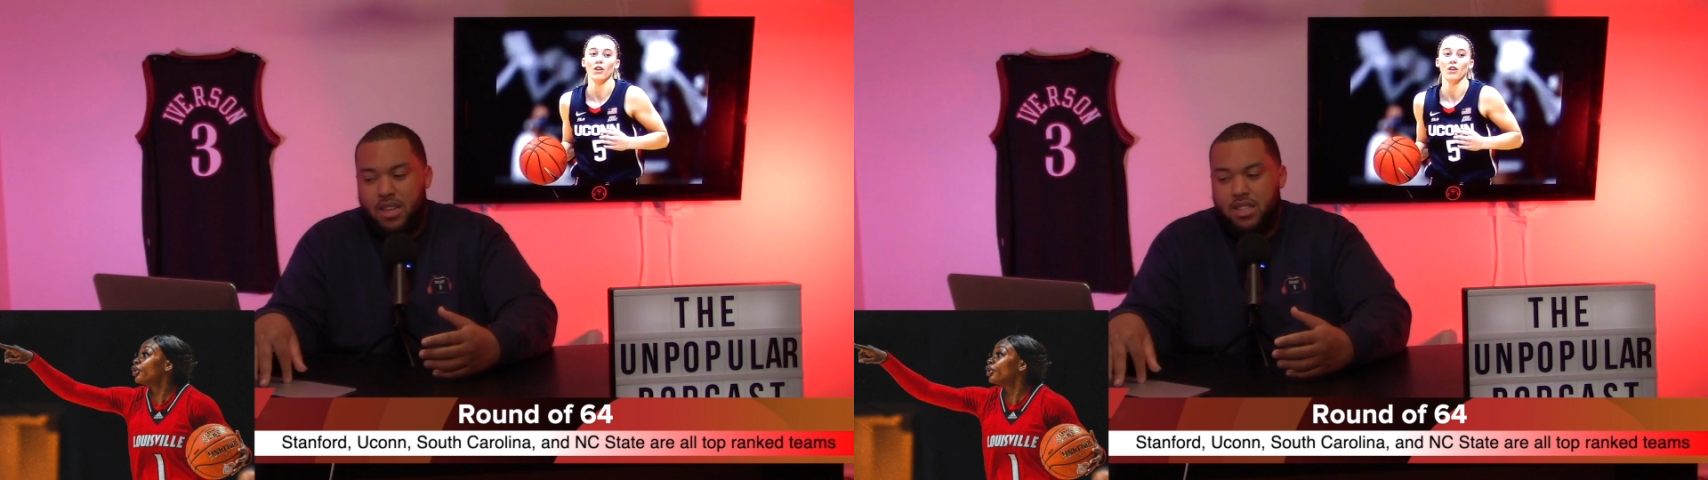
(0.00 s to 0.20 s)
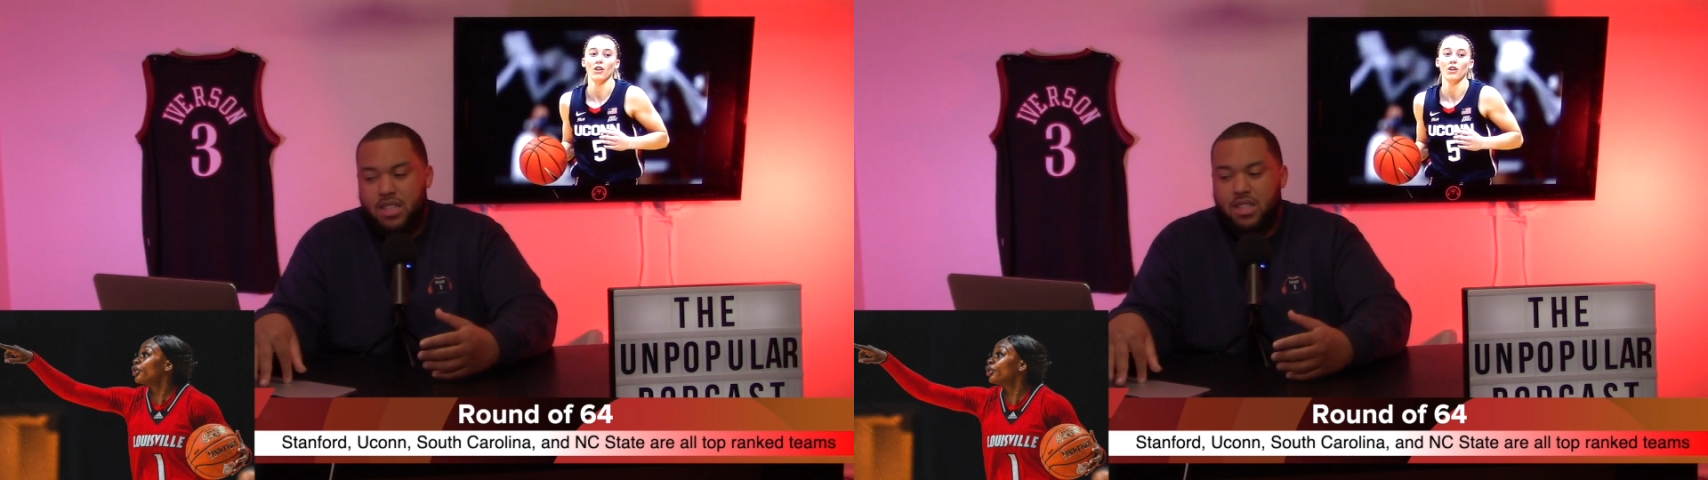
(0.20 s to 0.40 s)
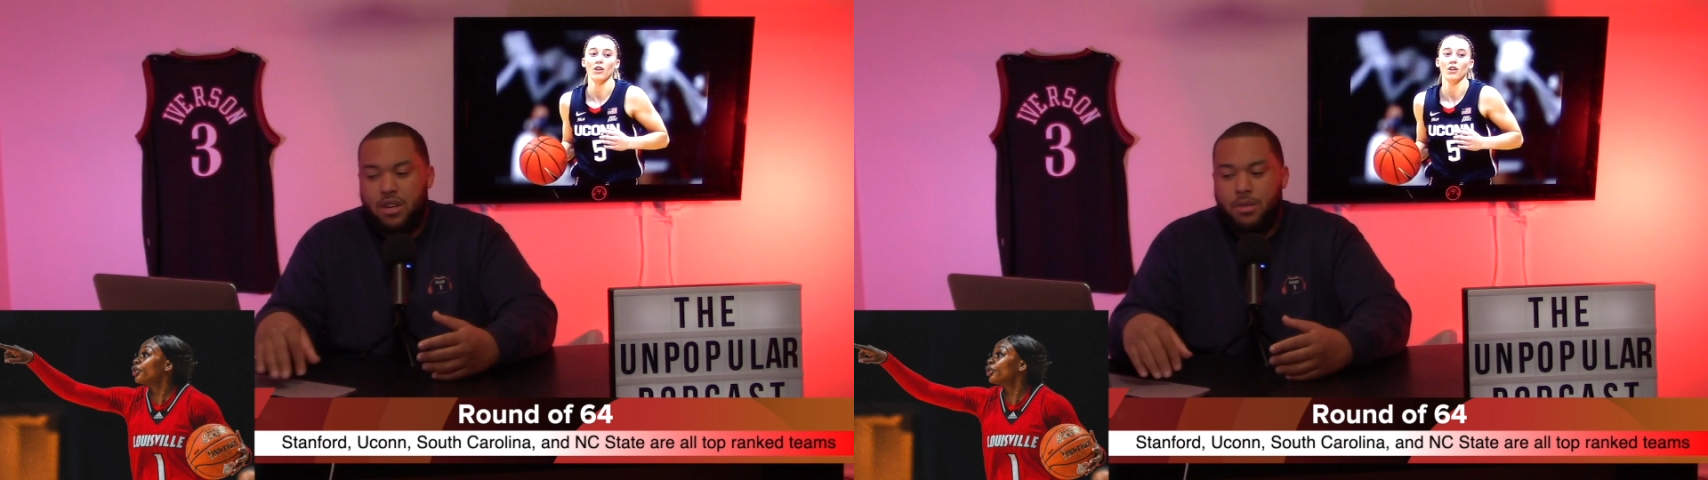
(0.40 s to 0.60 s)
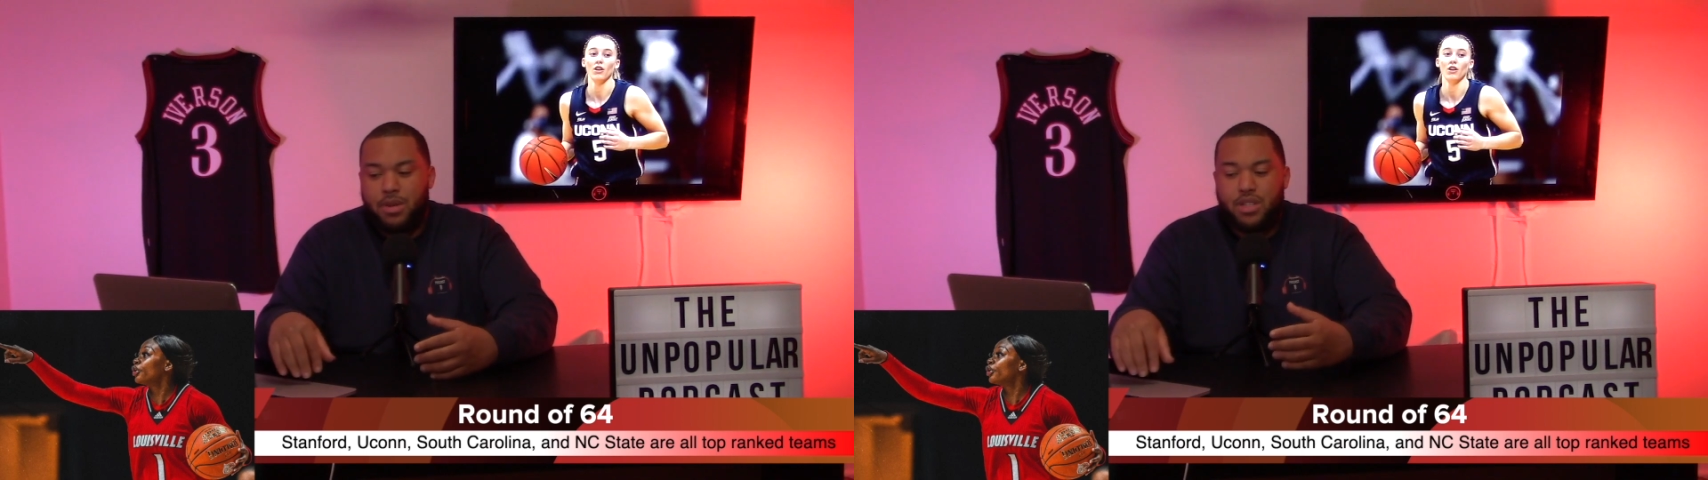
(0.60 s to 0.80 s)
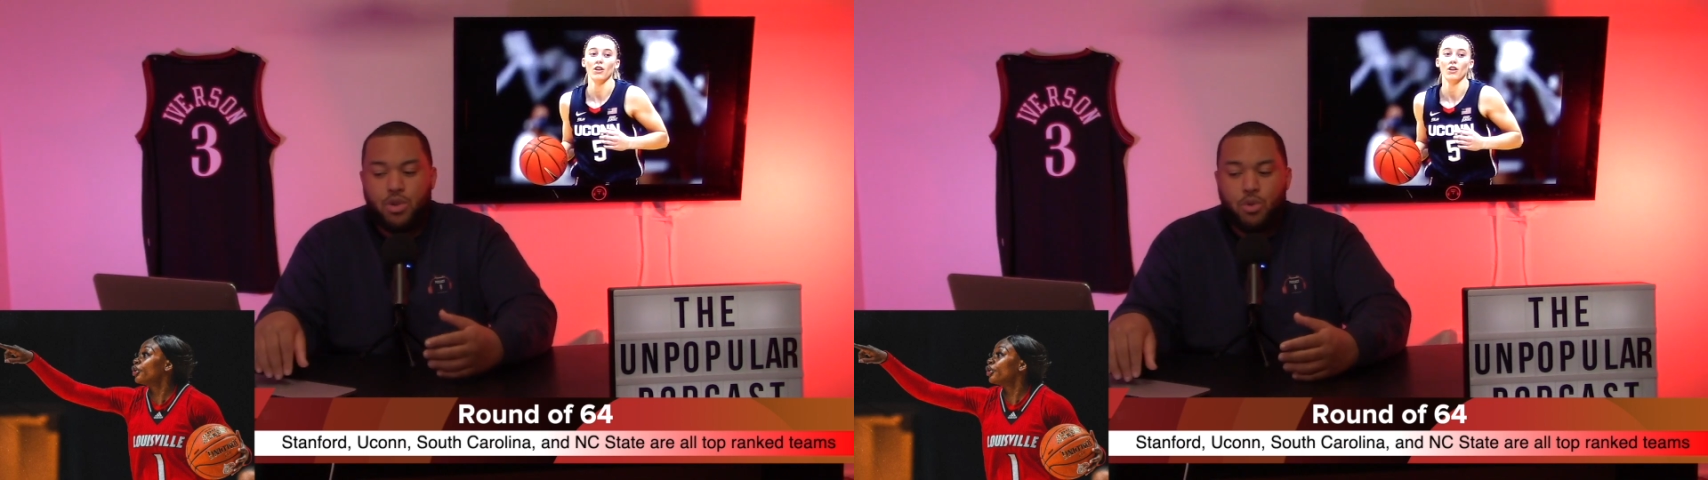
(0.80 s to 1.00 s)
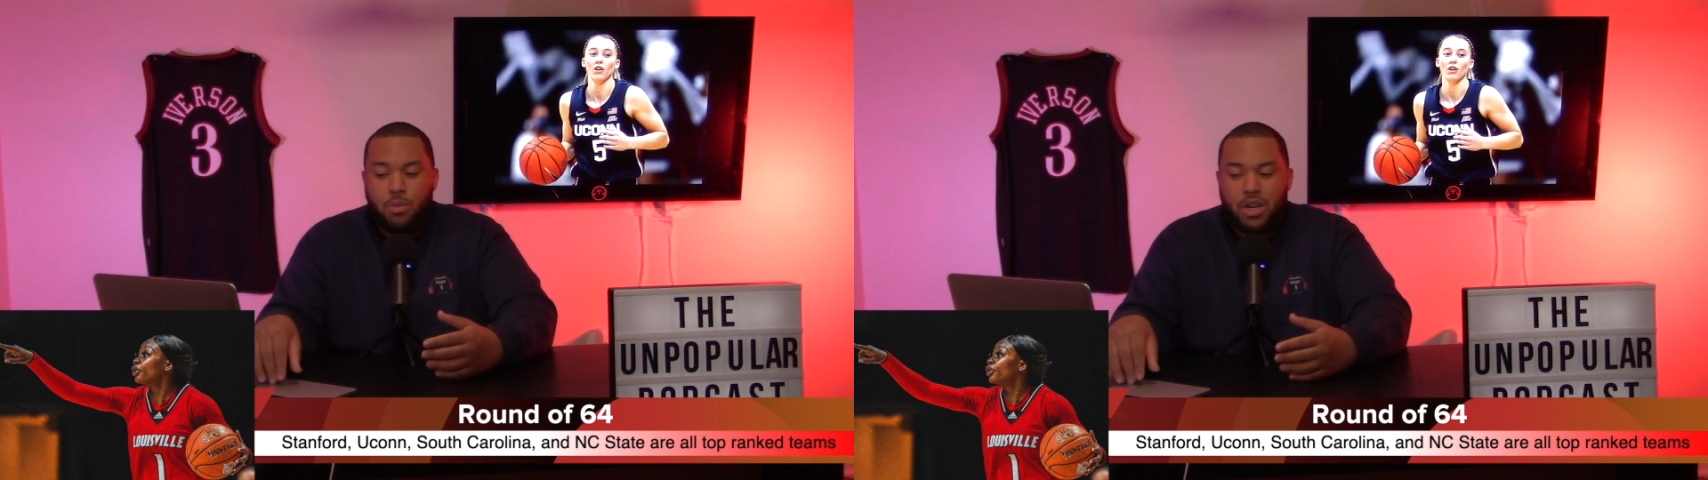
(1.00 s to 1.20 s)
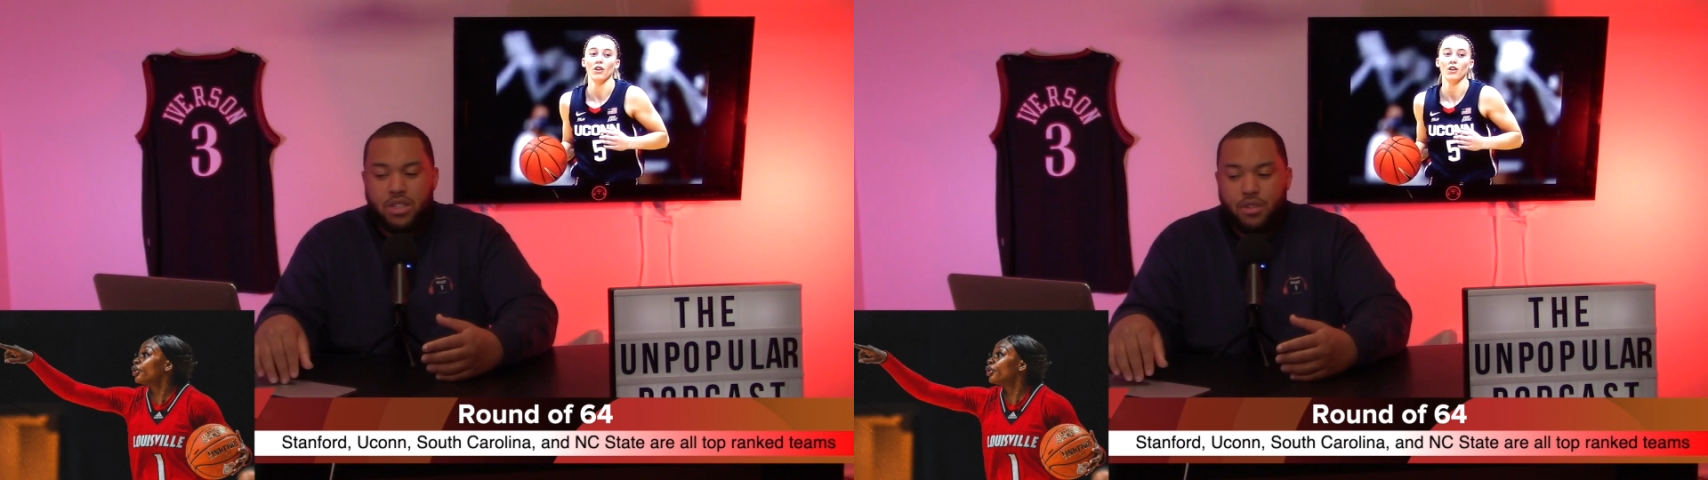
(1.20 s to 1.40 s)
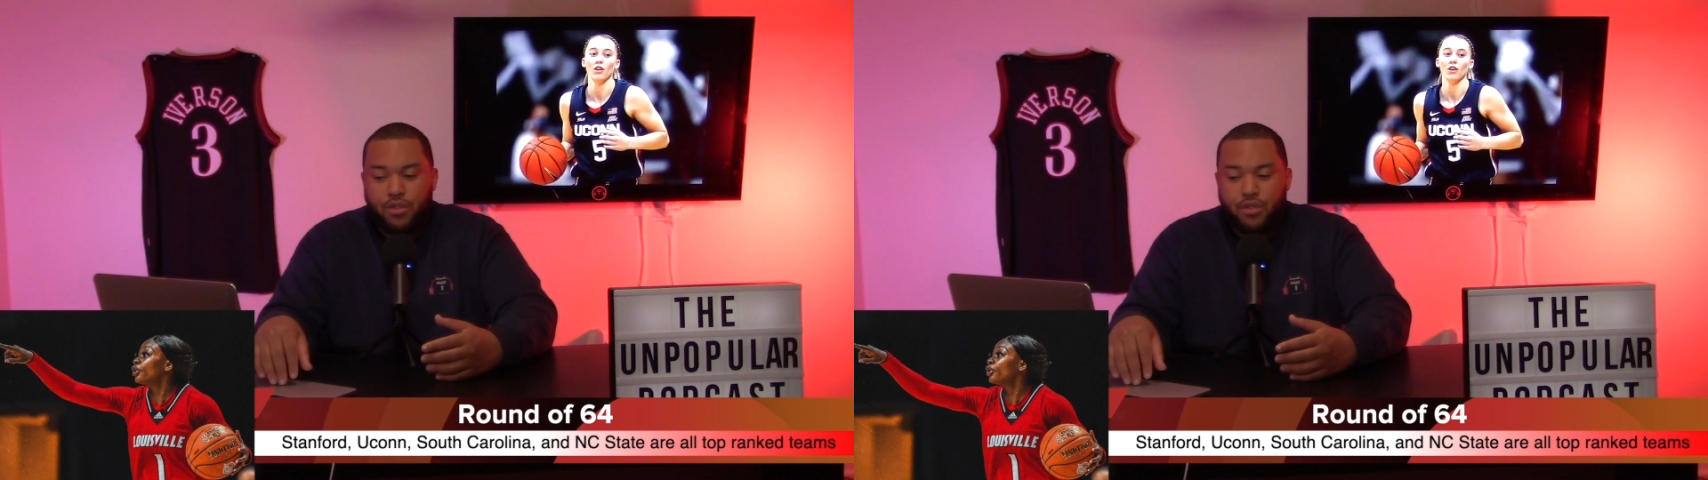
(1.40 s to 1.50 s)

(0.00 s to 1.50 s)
is going to be too much